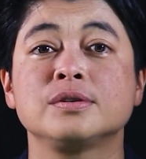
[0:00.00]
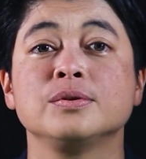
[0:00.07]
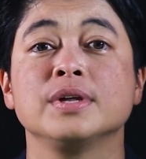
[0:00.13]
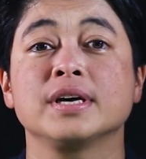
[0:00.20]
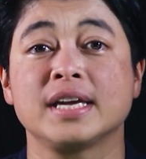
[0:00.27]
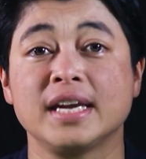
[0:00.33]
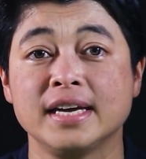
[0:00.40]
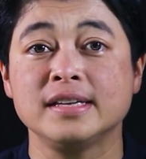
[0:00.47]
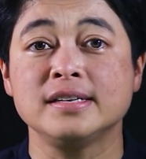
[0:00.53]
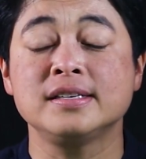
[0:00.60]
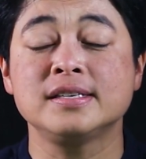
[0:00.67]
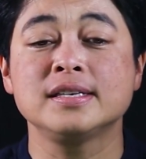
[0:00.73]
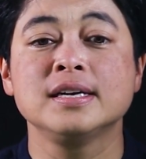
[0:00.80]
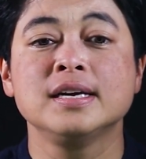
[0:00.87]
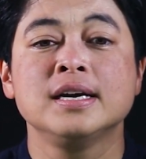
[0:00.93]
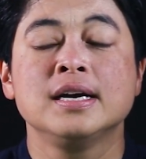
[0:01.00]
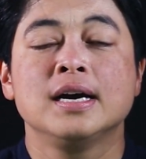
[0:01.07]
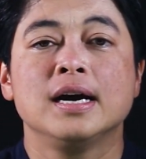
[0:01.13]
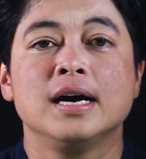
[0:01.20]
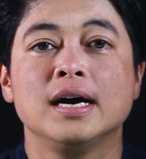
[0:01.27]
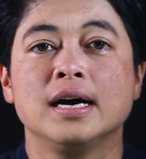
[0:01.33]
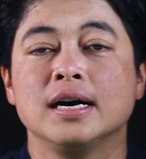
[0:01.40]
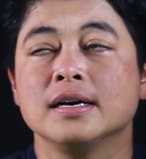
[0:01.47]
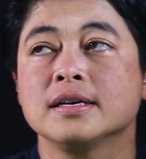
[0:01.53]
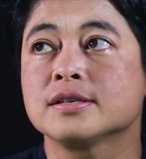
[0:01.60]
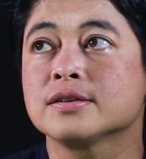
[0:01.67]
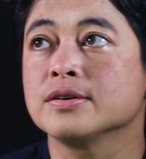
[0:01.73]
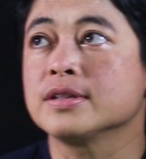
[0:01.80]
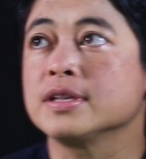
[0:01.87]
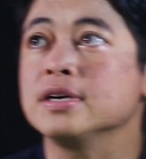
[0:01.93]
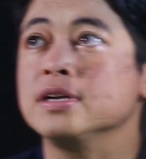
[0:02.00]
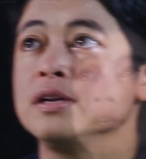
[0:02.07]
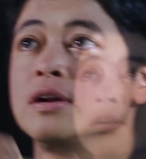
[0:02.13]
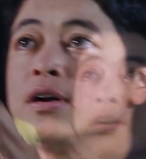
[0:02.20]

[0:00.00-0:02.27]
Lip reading: to the kids. So, the